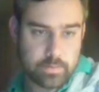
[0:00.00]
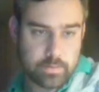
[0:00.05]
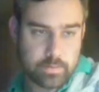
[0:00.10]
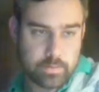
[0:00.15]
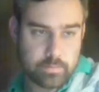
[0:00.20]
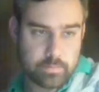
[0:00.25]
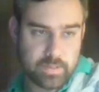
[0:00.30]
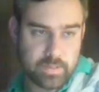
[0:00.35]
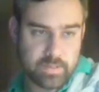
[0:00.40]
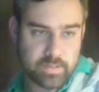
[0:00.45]

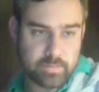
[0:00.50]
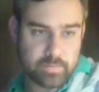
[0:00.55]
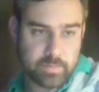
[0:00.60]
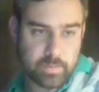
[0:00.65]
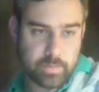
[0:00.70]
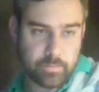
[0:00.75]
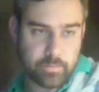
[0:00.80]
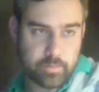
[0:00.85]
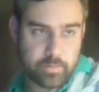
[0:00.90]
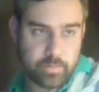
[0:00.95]
Because my
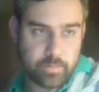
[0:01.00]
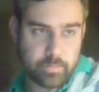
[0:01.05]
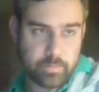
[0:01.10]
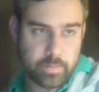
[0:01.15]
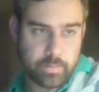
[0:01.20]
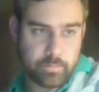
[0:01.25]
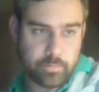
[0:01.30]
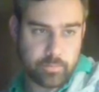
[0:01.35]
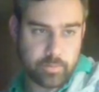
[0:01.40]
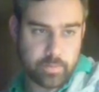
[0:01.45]
opponent
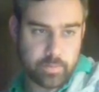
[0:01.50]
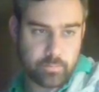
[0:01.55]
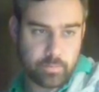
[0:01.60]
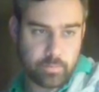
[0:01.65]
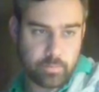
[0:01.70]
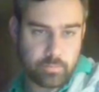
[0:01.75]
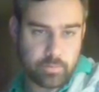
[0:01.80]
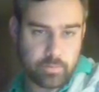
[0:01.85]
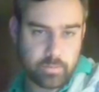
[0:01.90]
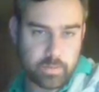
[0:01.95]
will
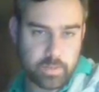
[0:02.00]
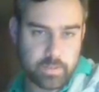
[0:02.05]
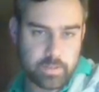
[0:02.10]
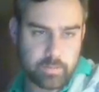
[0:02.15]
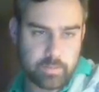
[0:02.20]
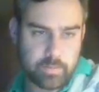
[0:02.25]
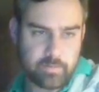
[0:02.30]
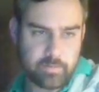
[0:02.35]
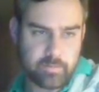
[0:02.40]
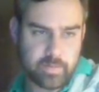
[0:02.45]
probably... Let
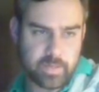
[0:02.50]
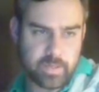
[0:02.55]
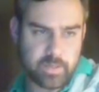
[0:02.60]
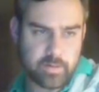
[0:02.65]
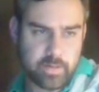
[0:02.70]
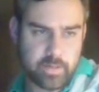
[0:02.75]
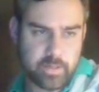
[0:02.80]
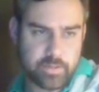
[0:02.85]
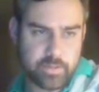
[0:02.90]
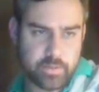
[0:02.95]
me think here,
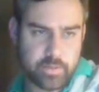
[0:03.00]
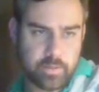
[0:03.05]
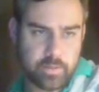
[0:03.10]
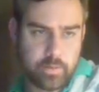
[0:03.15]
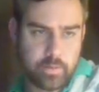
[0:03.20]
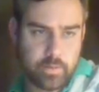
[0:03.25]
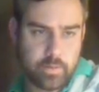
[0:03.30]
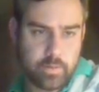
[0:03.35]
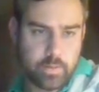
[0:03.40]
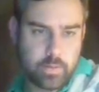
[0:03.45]
actually.
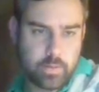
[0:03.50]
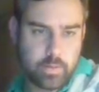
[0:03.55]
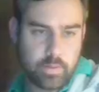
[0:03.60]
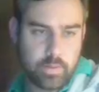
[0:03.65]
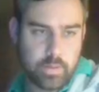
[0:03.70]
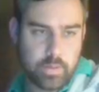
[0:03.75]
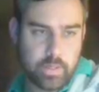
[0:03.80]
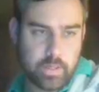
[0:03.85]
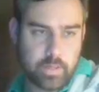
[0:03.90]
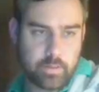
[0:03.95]

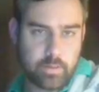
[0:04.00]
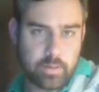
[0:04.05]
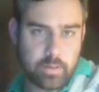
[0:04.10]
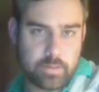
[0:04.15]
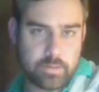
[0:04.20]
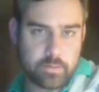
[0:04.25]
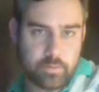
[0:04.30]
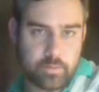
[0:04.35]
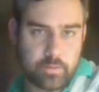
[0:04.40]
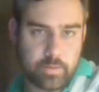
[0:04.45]
I could also
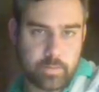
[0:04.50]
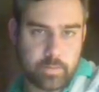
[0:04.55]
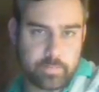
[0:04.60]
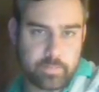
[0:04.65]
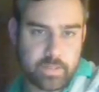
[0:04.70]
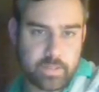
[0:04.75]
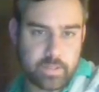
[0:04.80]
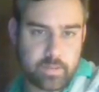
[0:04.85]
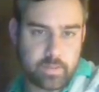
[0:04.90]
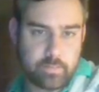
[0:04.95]

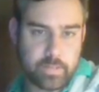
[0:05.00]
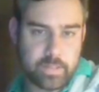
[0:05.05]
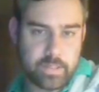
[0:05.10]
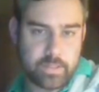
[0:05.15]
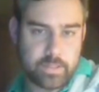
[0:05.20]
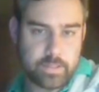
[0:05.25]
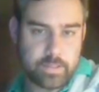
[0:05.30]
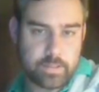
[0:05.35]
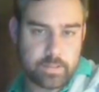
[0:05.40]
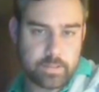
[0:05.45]
Cryptic Command
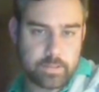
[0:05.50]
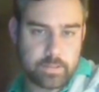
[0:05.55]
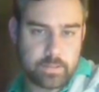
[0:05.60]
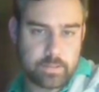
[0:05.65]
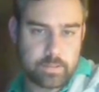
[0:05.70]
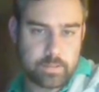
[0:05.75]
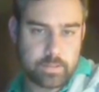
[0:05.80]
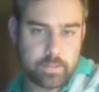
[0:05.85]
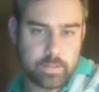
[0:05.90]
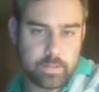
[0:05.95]
this.
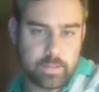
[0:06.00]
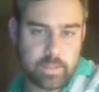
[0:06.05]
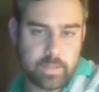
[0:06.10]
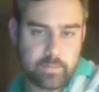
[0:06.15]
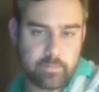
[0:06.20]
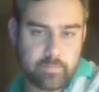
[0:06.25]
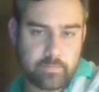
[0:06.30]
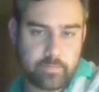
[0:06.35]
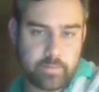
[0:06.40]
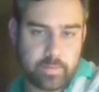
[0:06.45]
Let's see, I have
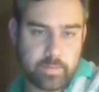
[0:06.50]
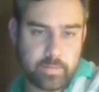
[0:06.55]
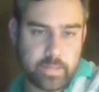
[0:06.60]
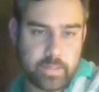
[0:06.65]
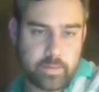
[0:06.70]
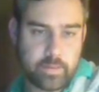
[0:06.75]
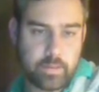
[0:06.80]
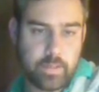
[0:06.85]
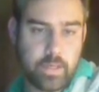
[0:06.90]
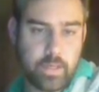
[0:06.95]
3 mana.
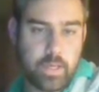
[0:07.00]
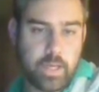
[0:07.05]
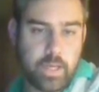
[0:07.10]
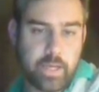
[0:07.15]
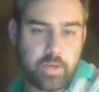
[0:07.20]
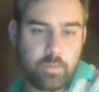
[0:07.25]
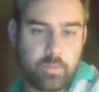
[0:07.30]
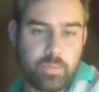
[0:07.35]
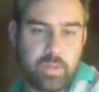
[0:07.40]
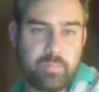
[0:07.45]
I
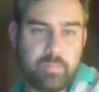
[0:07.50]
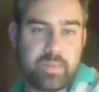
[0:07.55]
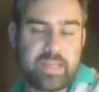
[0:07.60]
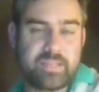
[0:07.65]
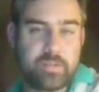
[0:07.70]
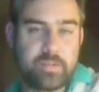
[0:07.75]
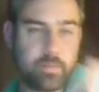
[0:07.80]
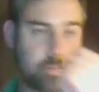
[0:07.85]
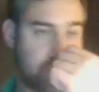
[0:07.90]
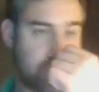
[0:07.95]
could play
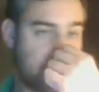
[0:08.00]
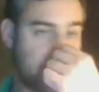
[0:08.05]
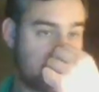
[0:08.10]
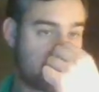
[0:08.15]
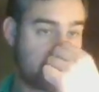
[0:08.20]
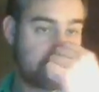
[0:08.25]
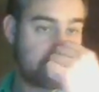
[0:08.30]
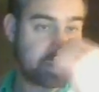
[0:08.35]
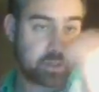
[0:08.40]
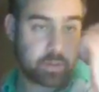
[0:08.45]
Pestermite and
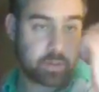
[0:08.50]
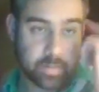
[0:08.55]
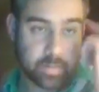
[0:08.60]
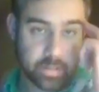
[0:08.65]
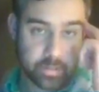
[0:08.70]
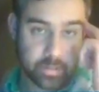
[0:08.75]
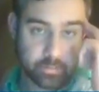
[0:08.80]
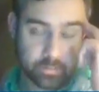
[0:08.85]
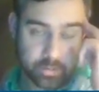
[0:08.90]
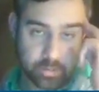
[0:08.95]
Cryptic Command
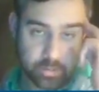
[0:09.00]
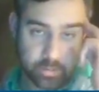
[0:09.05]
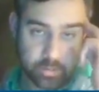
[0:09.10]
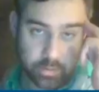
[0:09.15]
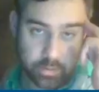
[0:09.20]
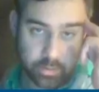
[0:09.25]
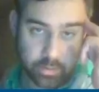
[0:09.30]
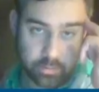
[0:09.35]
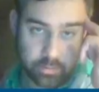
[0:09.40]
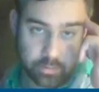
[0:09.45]

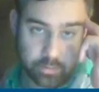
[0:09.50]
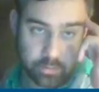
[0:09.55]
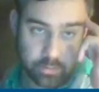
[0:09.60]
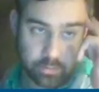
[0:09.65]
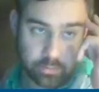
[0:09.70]
Acquisition.